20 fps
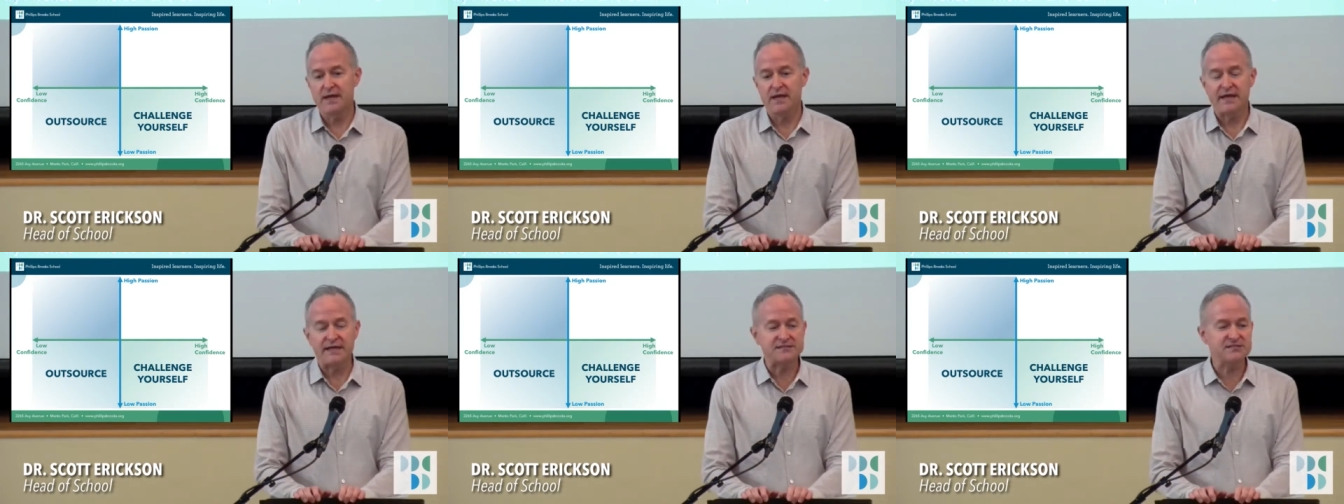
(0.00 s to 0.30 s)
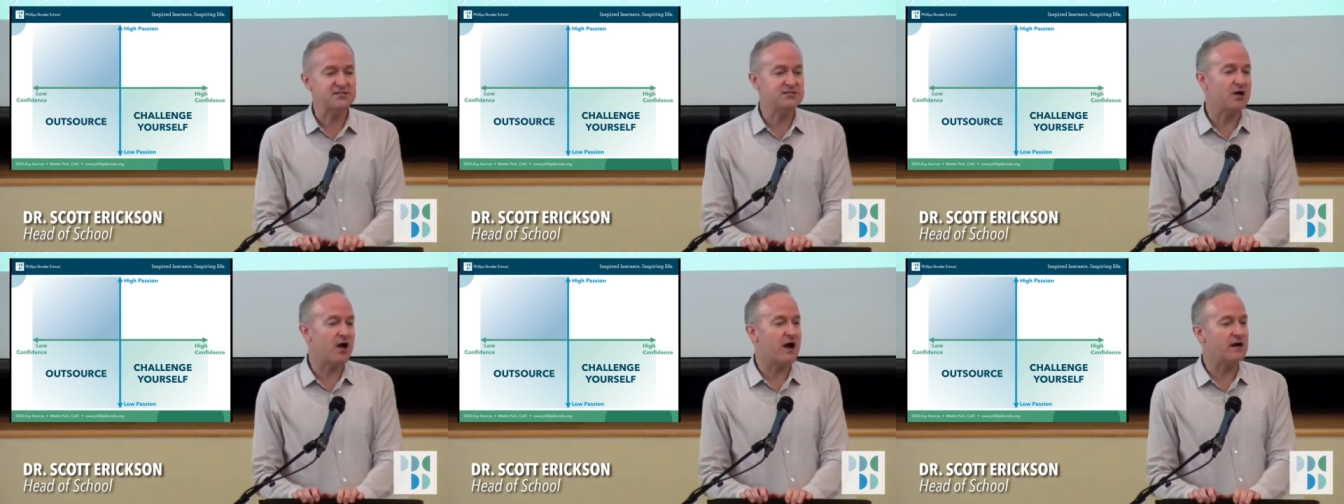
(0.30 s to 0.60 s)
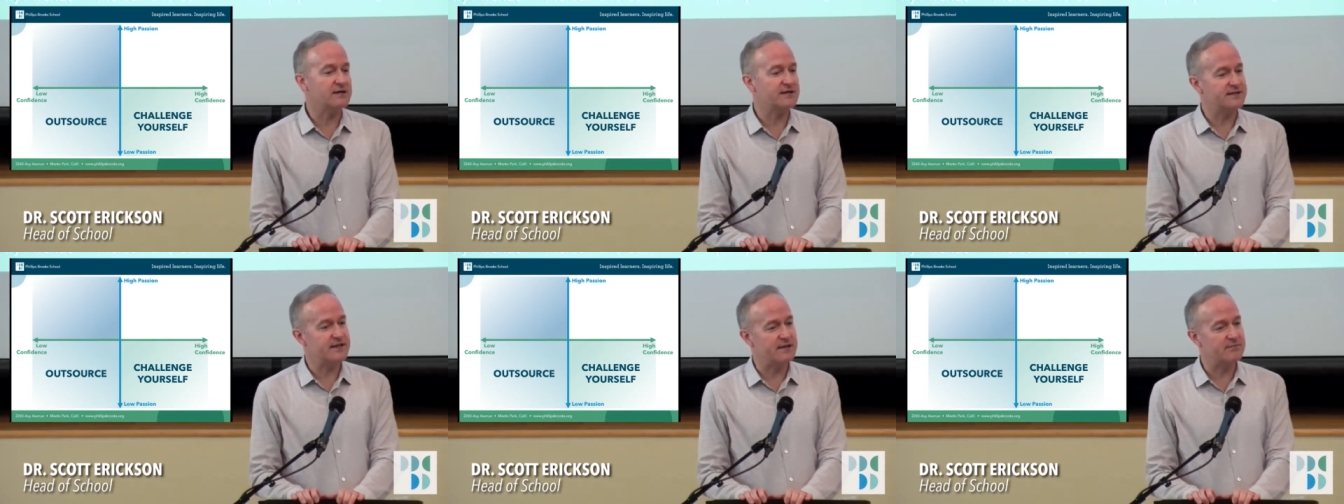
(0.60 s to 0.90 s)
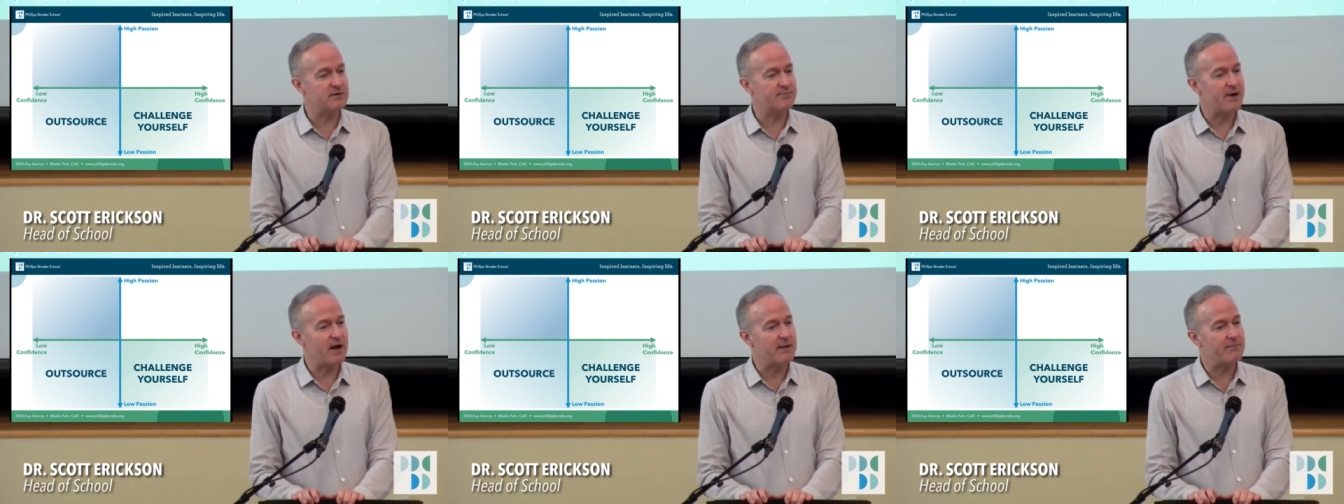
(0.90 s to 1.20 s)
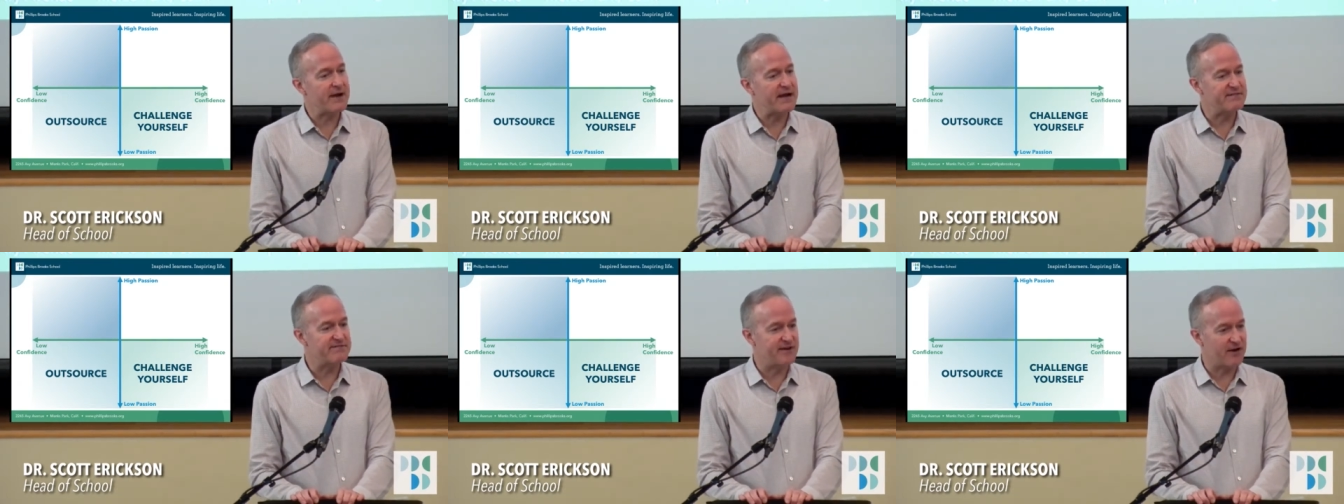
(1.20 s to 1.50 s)
is to talk to them about
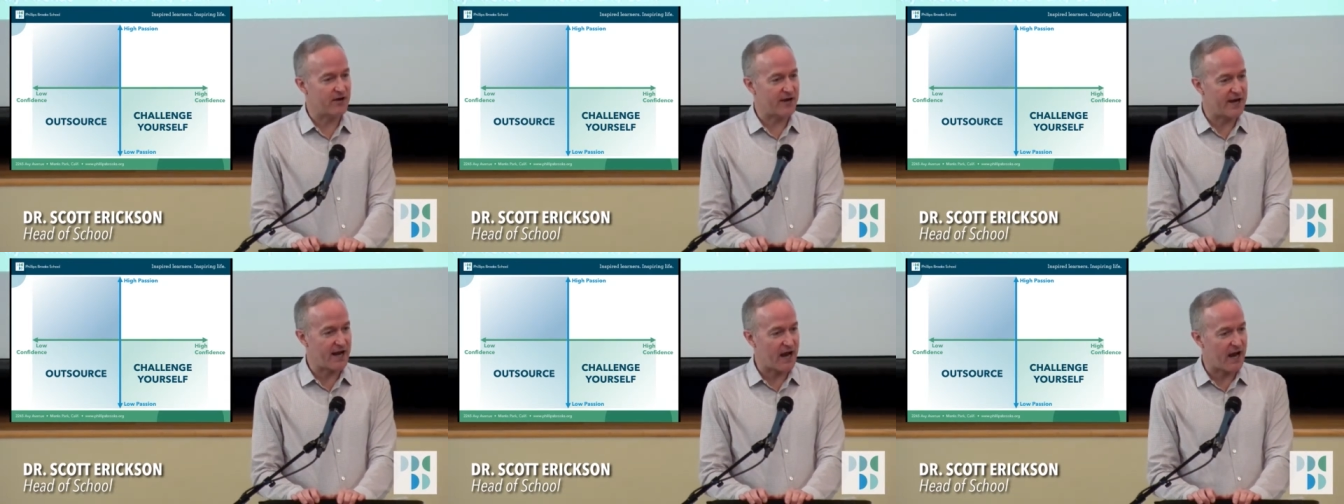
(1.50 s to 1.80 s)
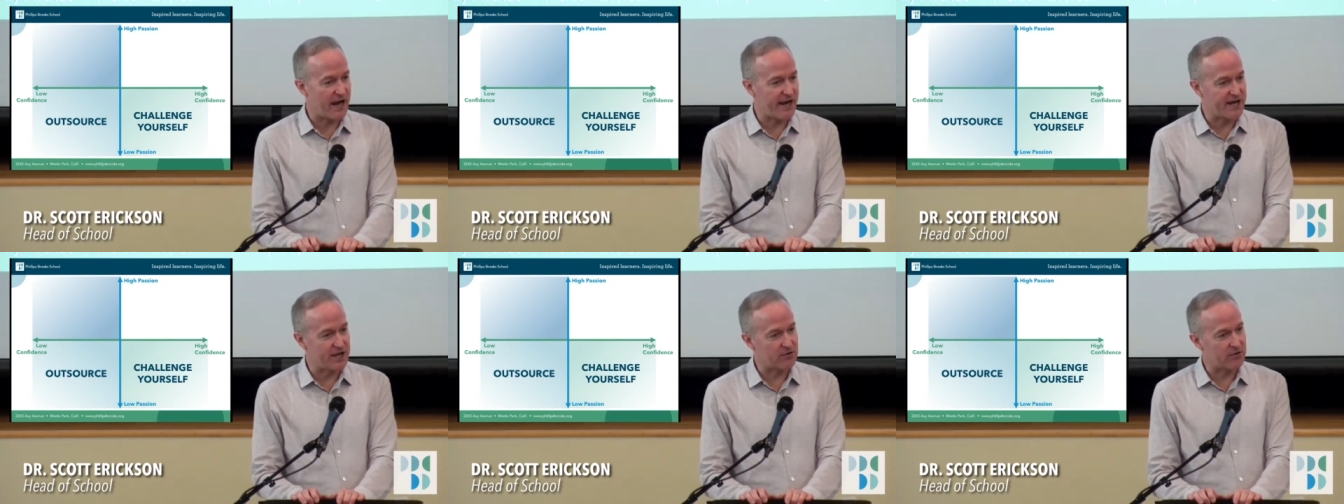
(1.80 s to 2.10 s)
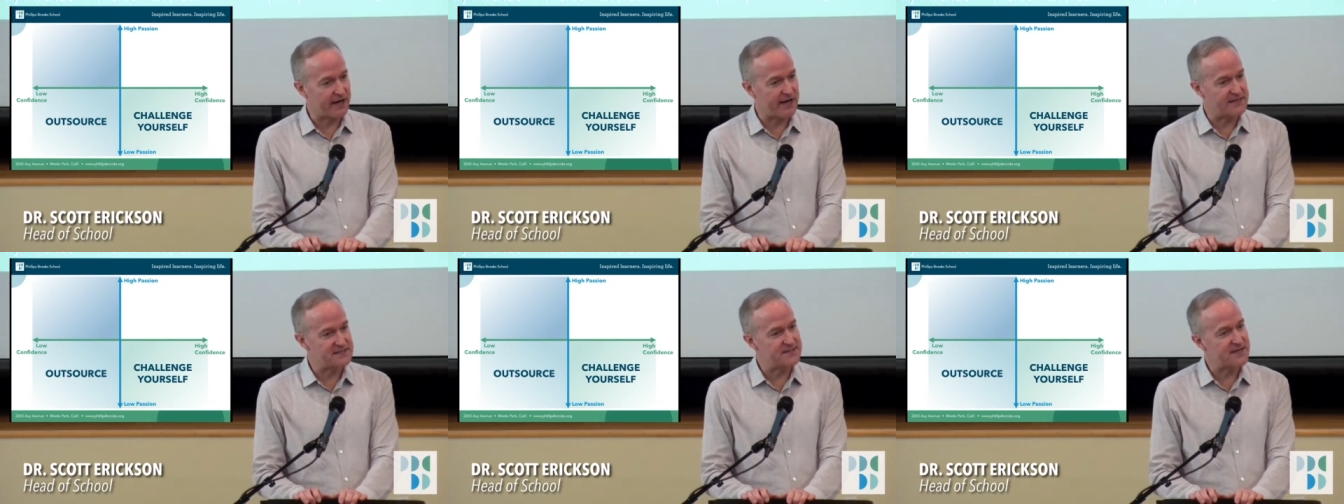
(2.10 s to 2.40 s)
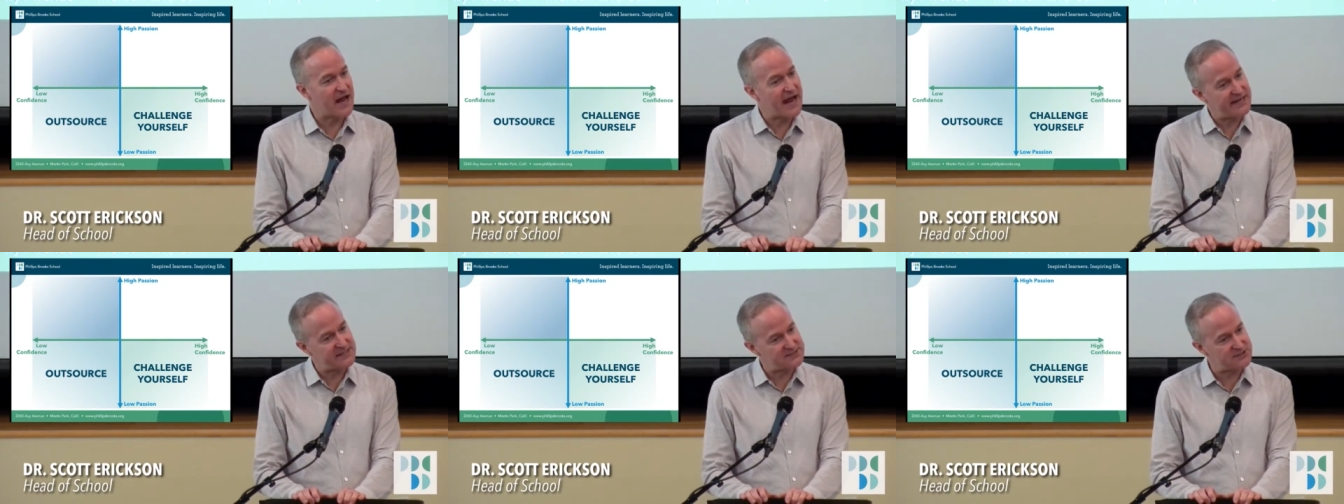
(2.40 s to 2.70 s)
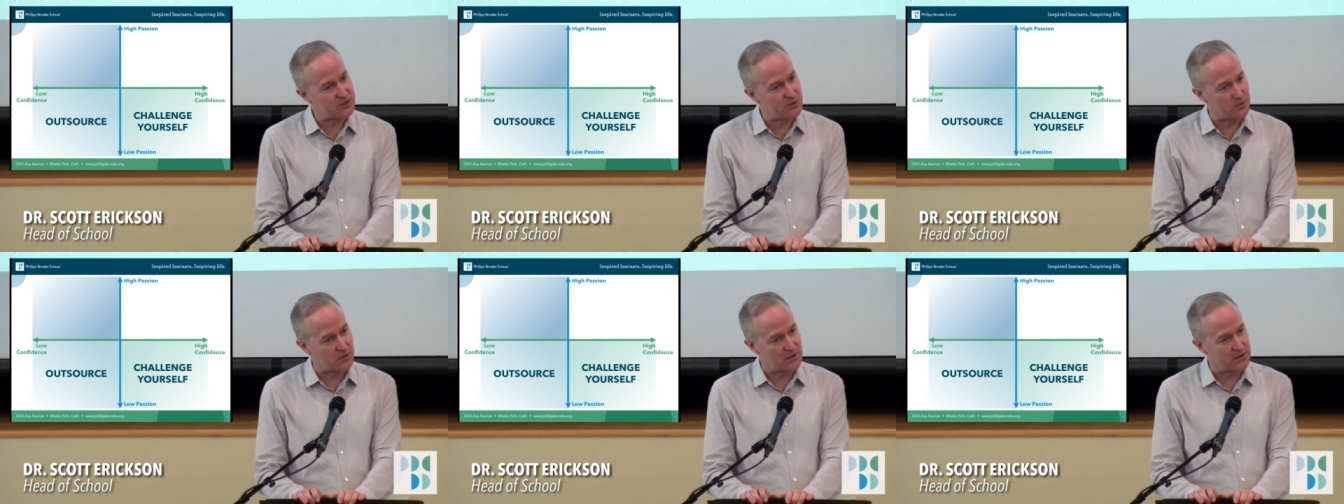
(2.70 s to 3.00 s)
my very high grades in high
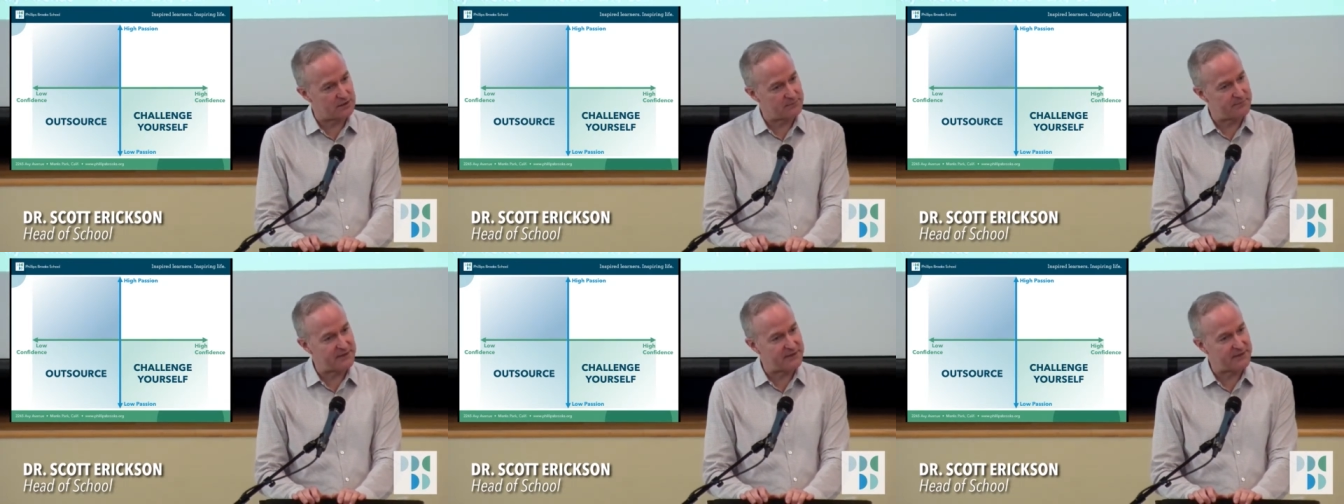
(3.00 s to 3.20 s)
school